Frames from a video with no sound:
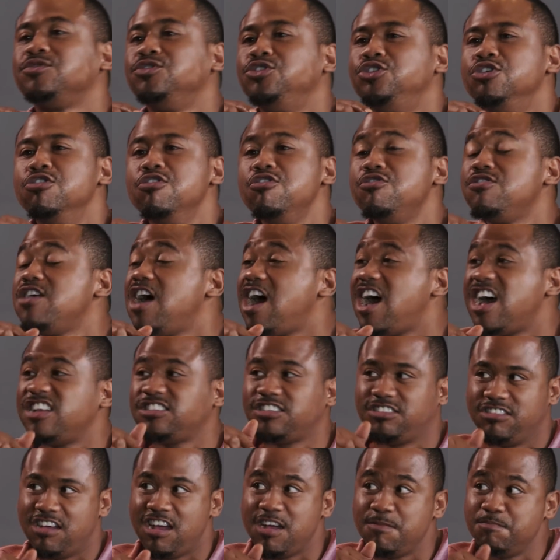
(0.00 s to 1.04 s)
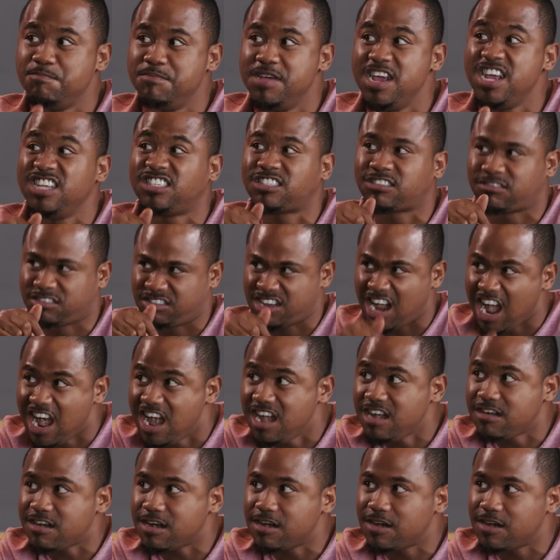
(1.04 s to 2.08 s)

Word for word: You guys got me snake.